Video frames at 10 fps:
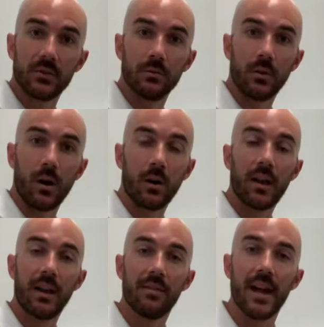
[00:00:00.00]
too long.
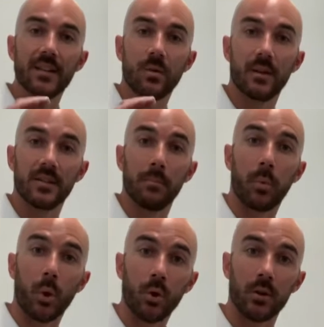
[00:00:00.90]
That's why it's
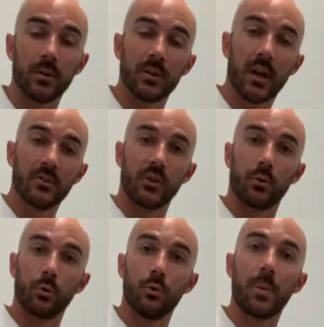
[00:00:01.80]
important to
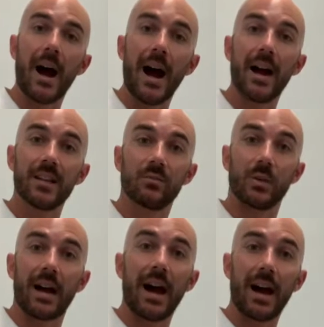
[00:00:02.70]
group highs
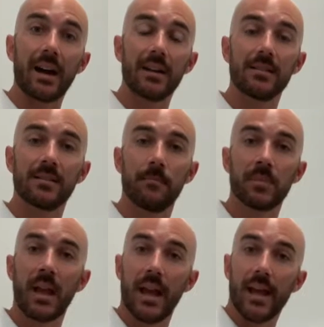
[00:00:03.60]
with highs
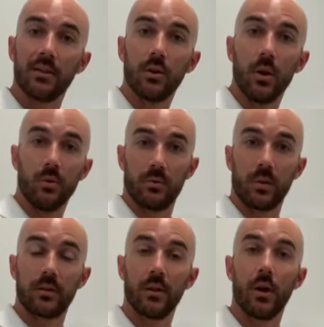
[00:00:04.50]
and lows
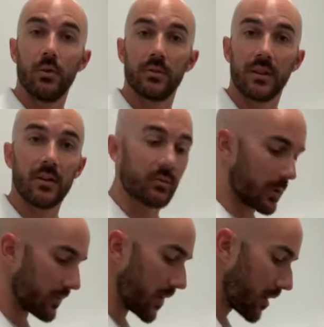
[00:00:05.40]
with lows. And here's
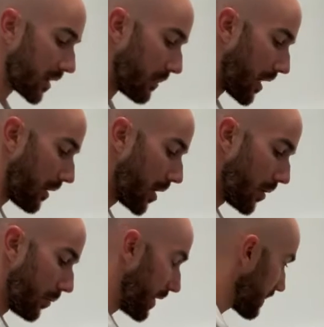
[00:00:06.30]
what I'm talking about when